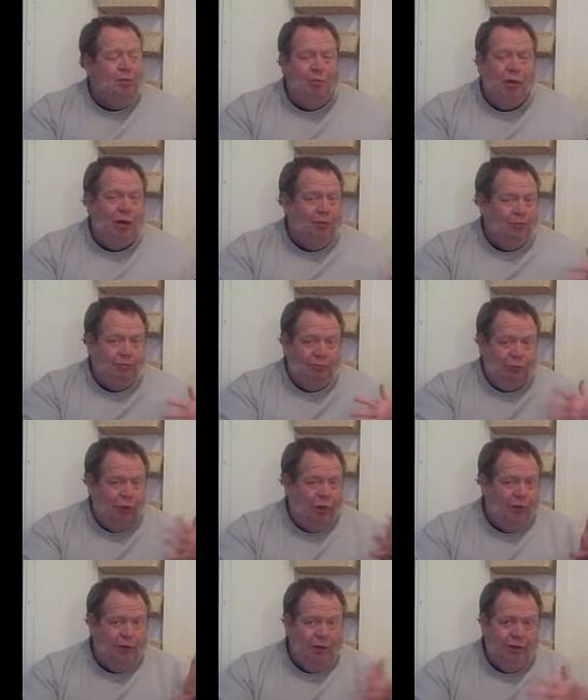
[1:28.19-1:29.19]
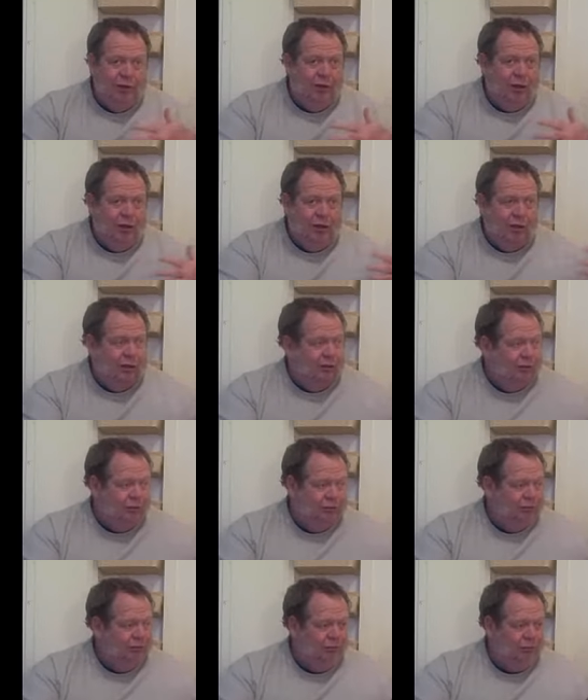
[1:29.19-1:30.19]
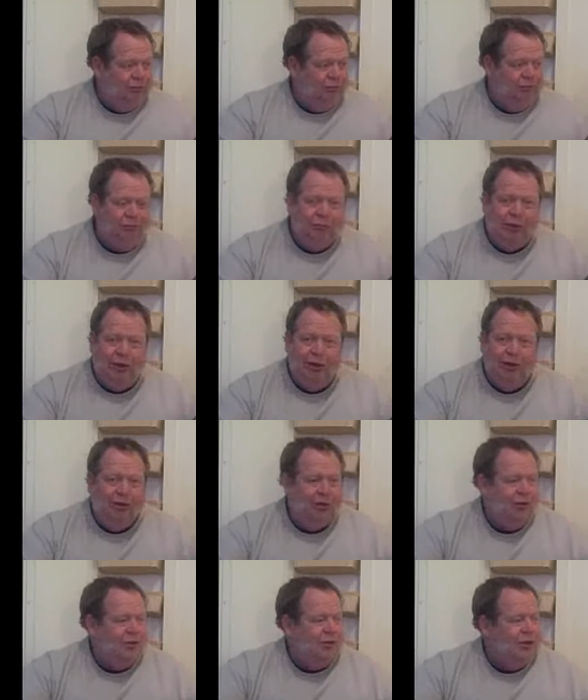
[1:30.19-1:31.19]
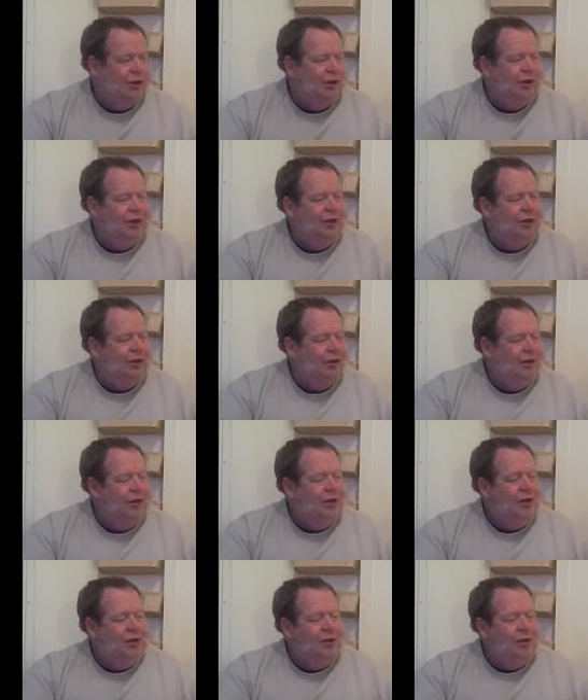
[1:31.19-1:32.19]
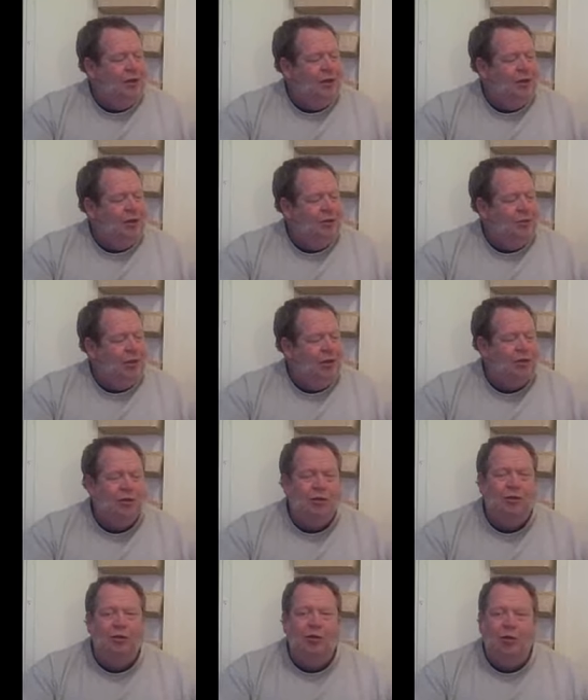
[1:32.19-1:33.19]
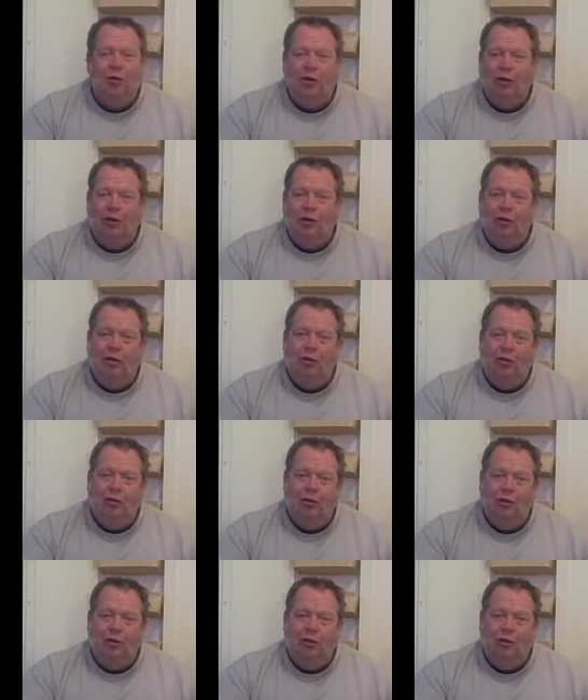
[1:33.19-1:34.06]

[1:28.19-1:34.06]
But we have all these other, you could sit here and take your diminishing chord and go.